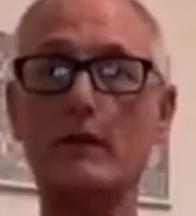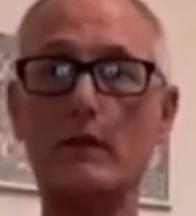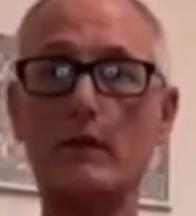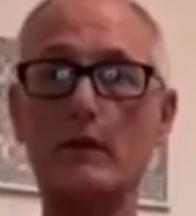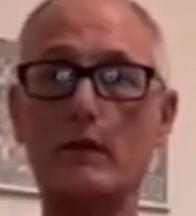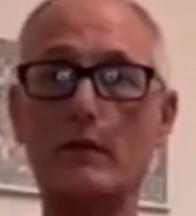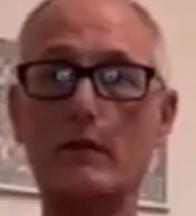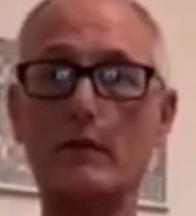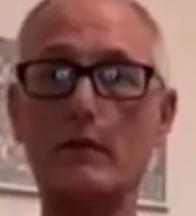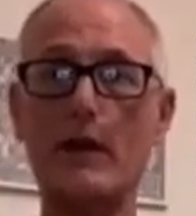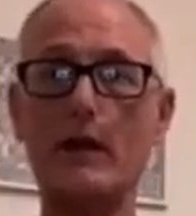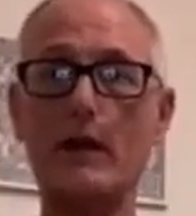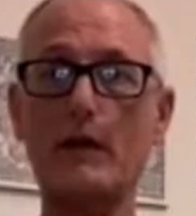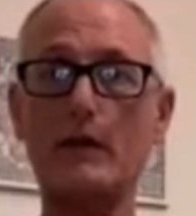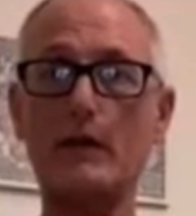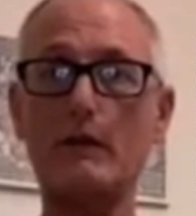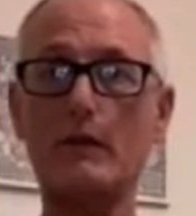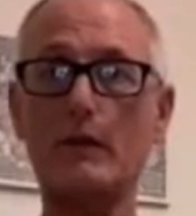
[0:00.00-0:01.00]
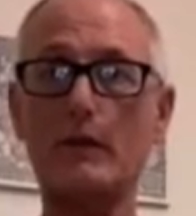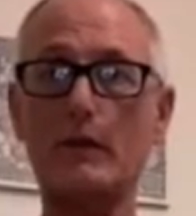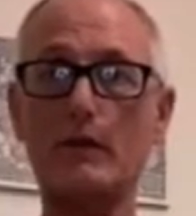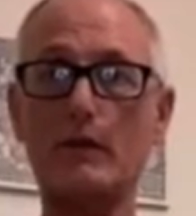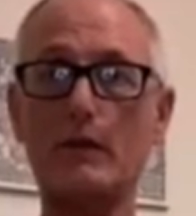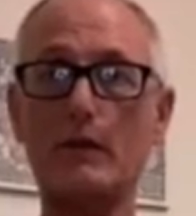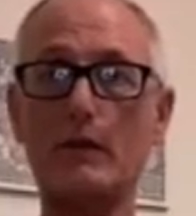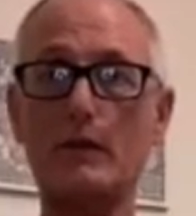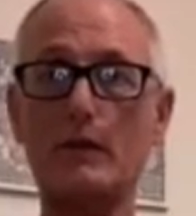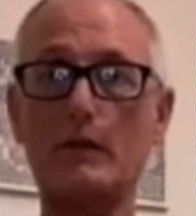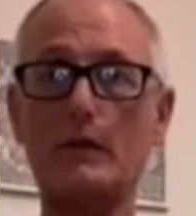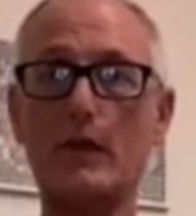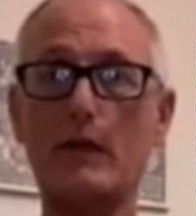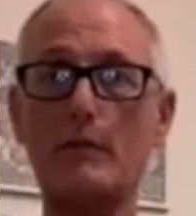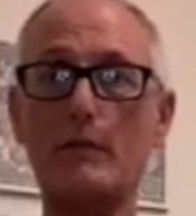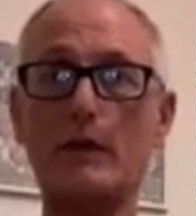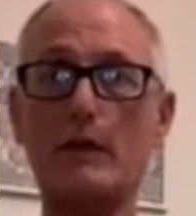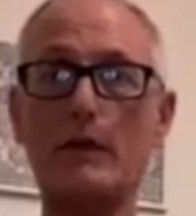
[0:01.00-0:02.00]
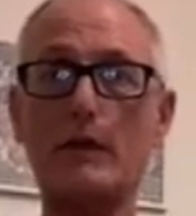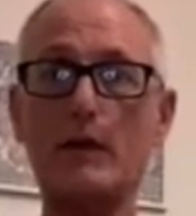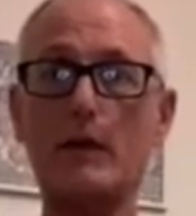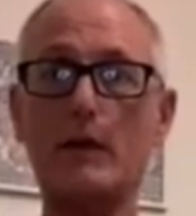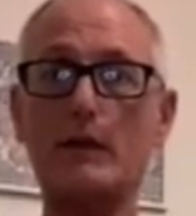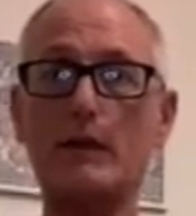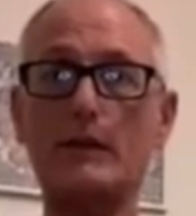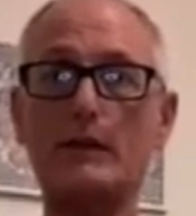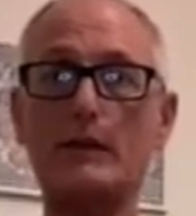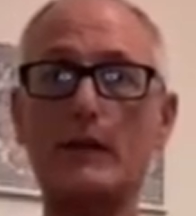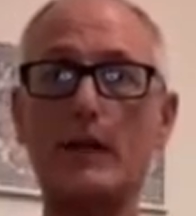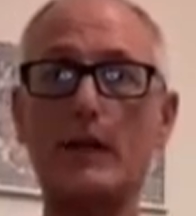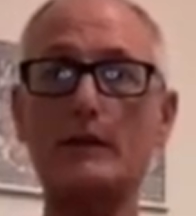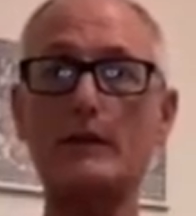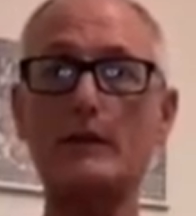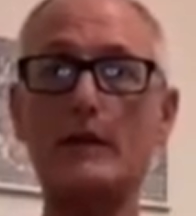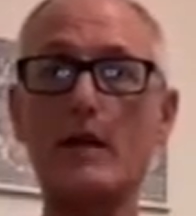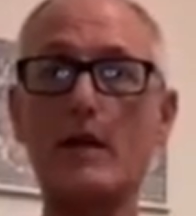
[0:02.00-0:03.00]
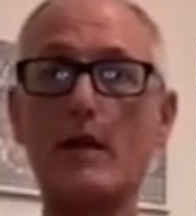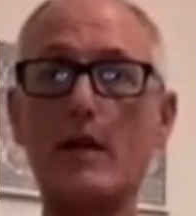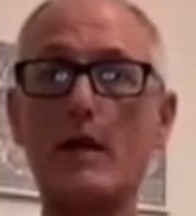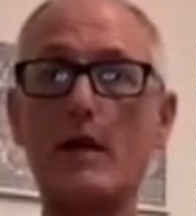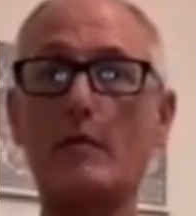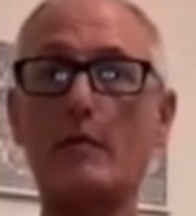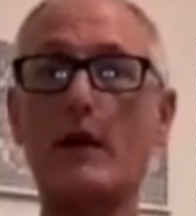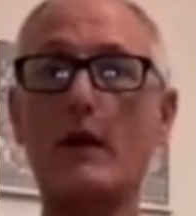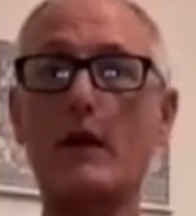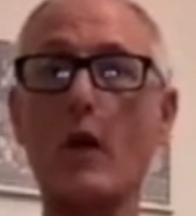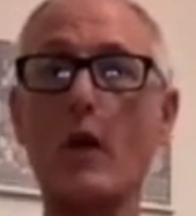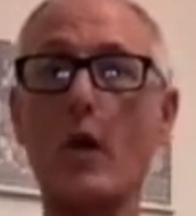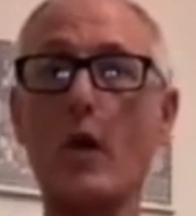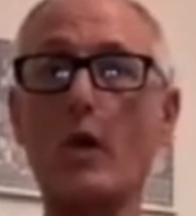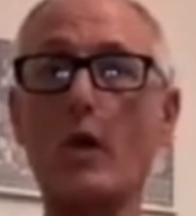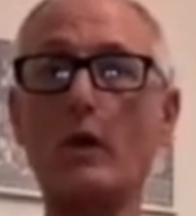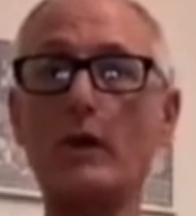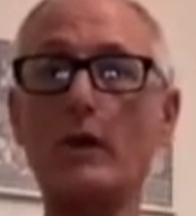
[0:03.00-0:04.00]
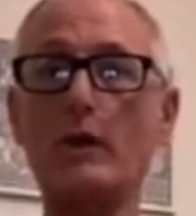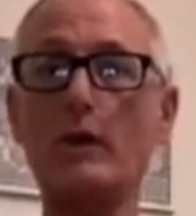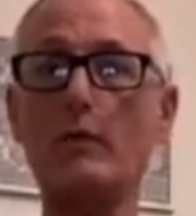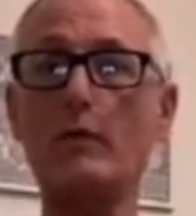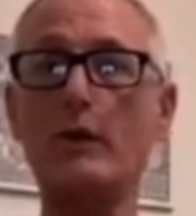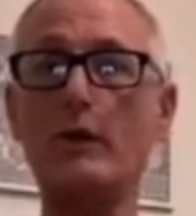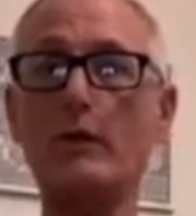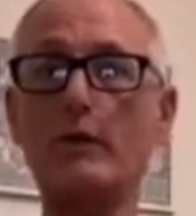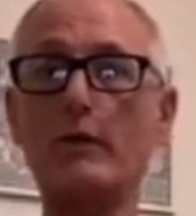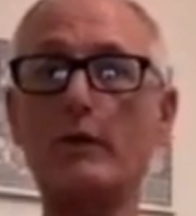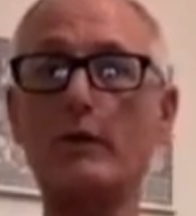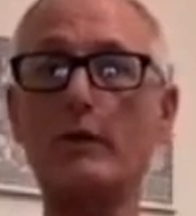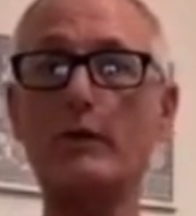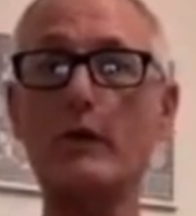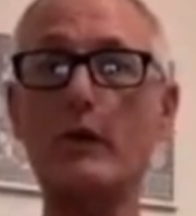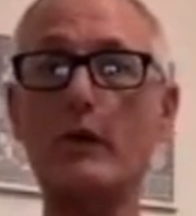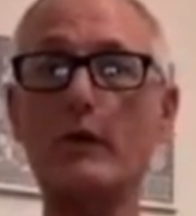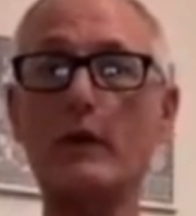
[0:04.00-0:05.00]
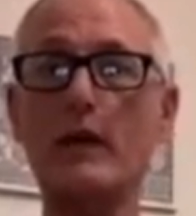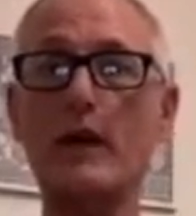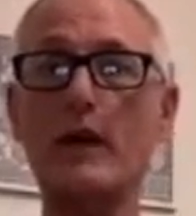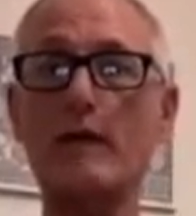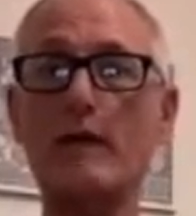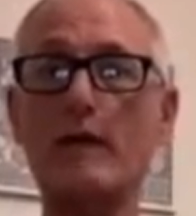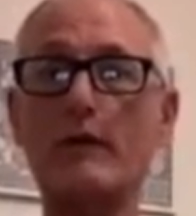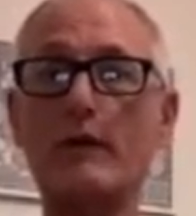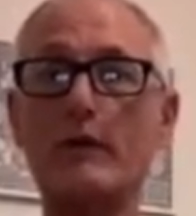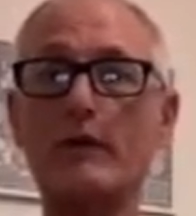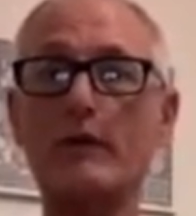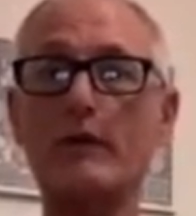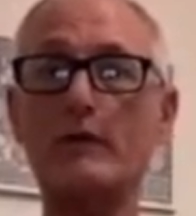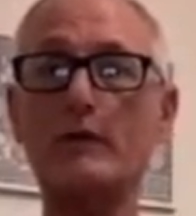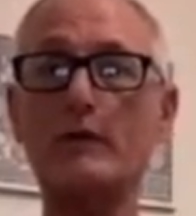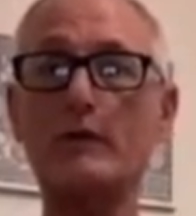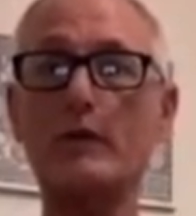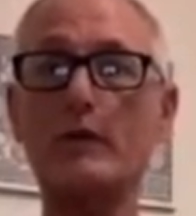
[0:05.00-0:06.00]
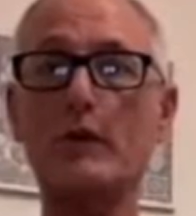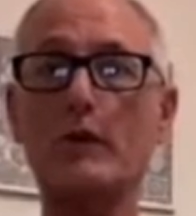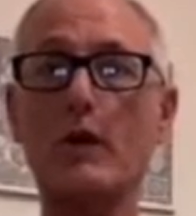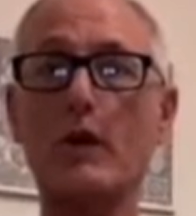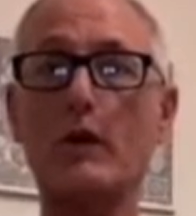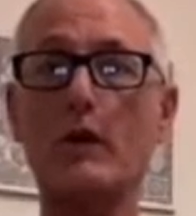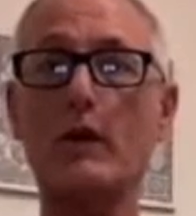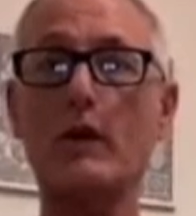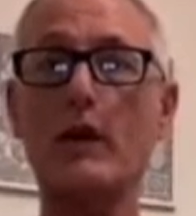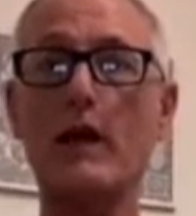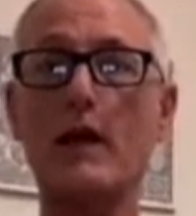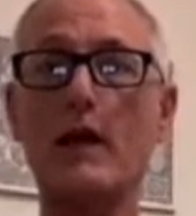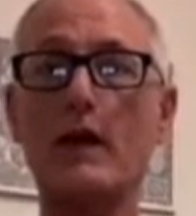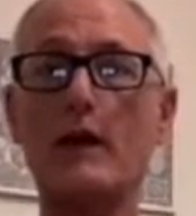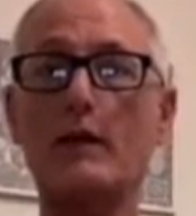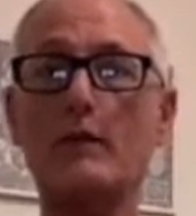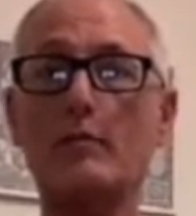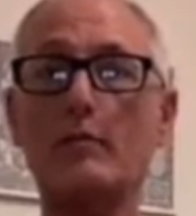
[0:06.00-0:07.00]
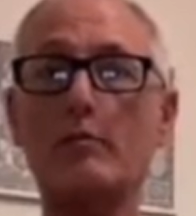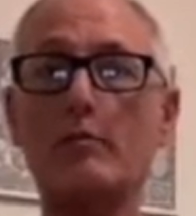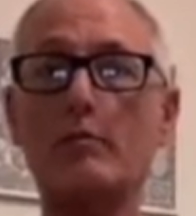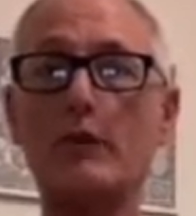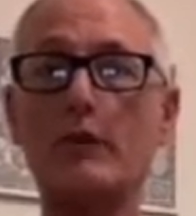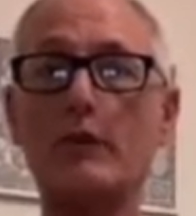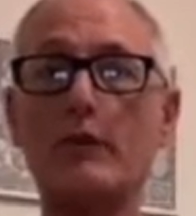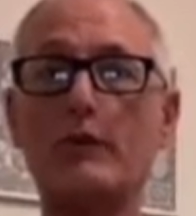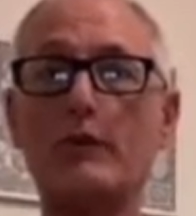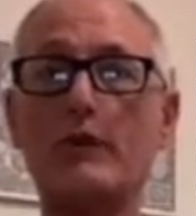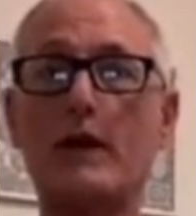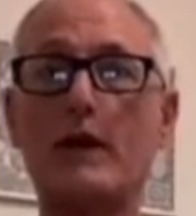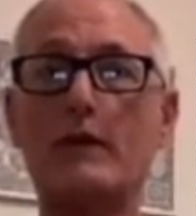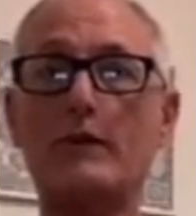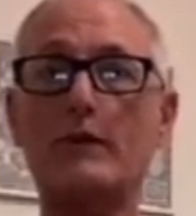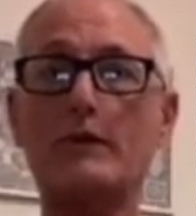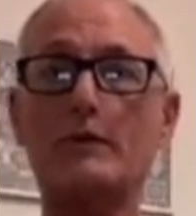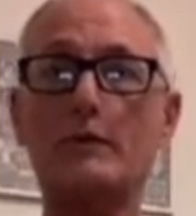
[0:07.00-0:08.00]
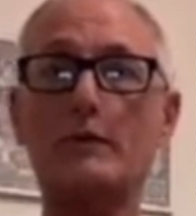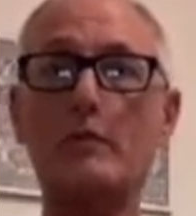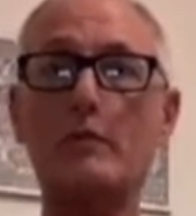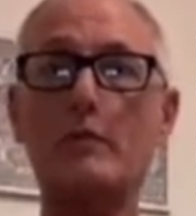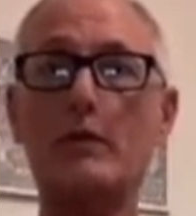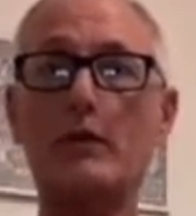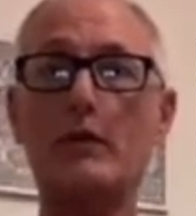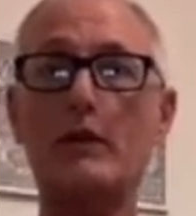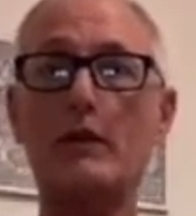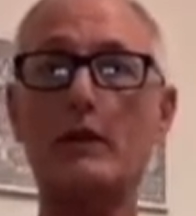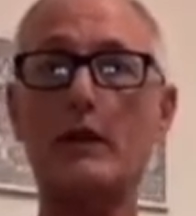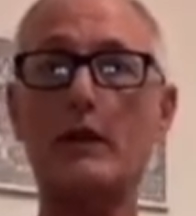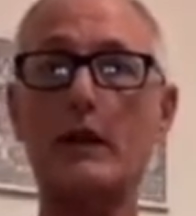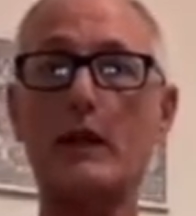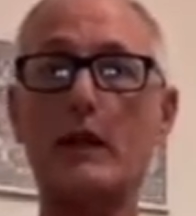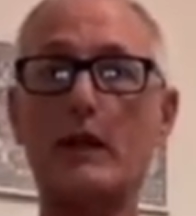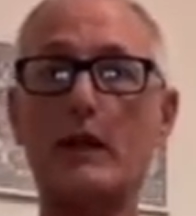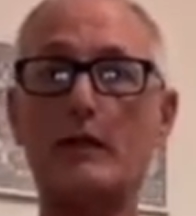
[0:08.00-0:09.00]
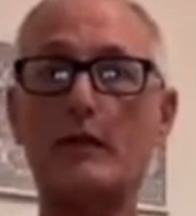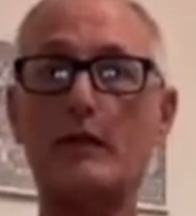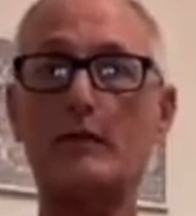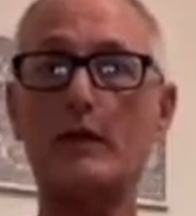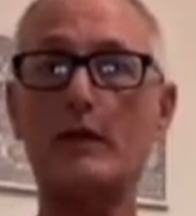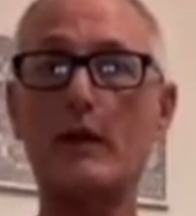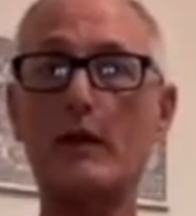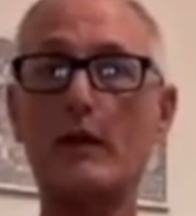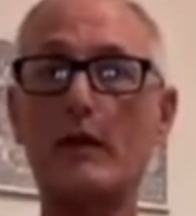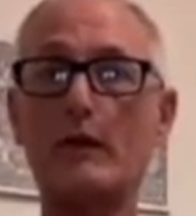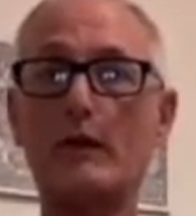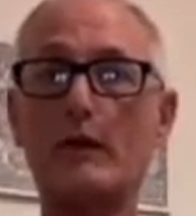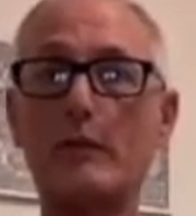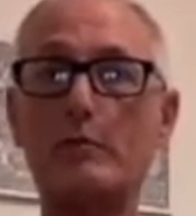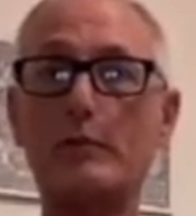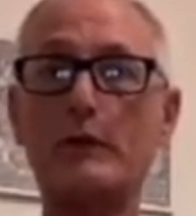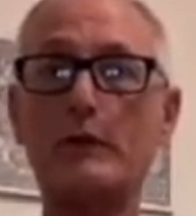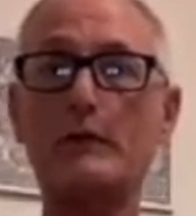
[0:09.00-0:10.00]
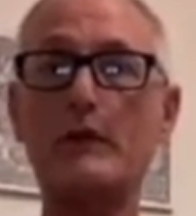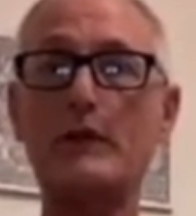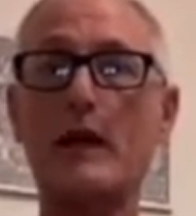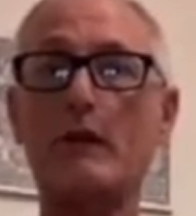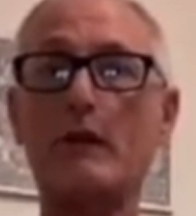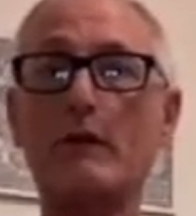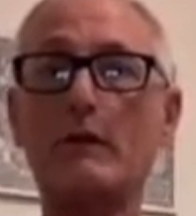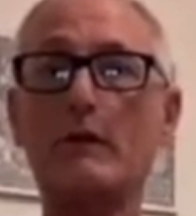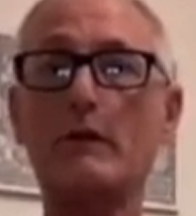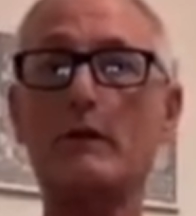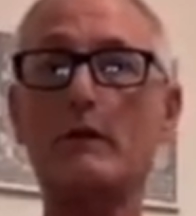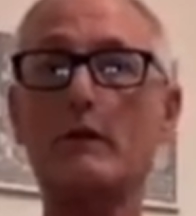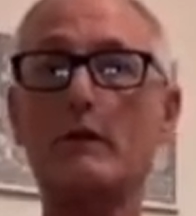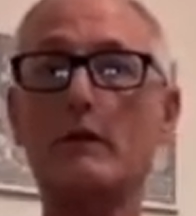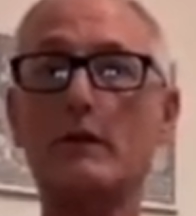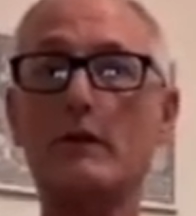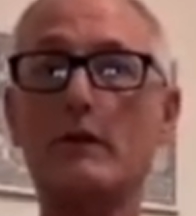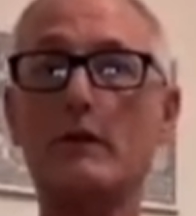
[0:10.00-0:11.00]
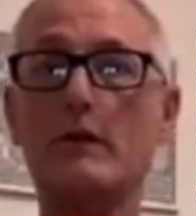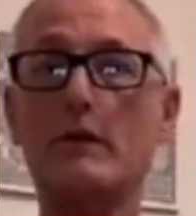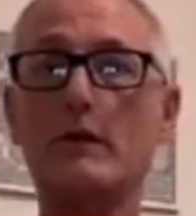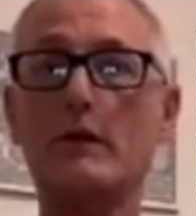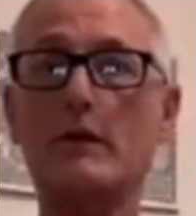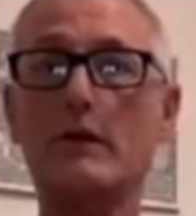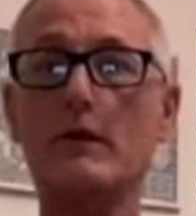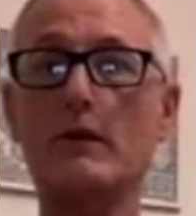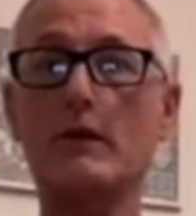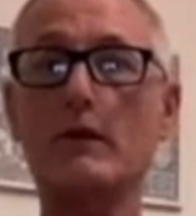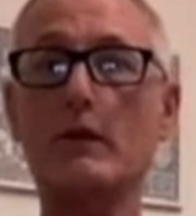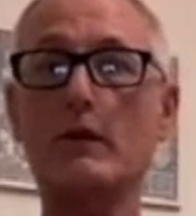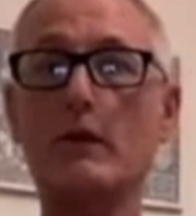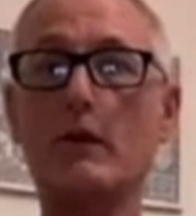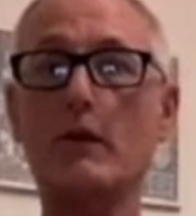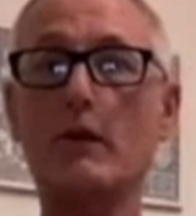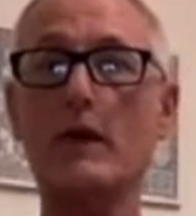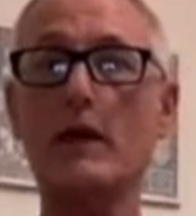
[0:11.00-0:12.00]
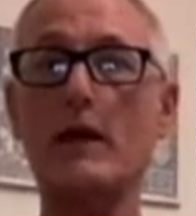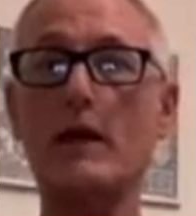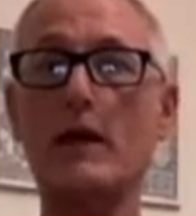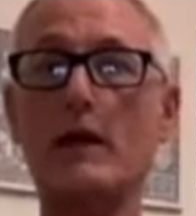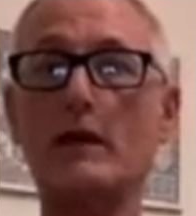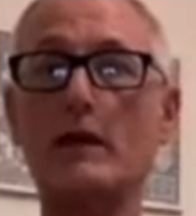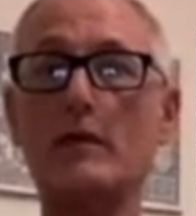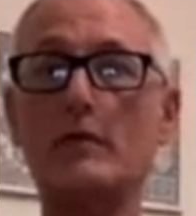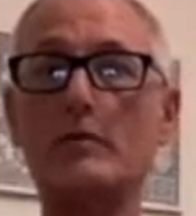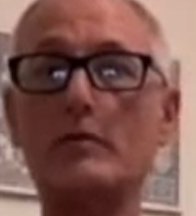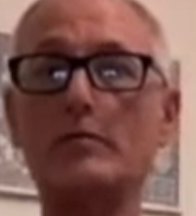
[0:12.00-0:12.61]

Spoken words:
the body, the stomach, and the chest, but only have your lower hand moved as we breathe in. We push out the lower hand.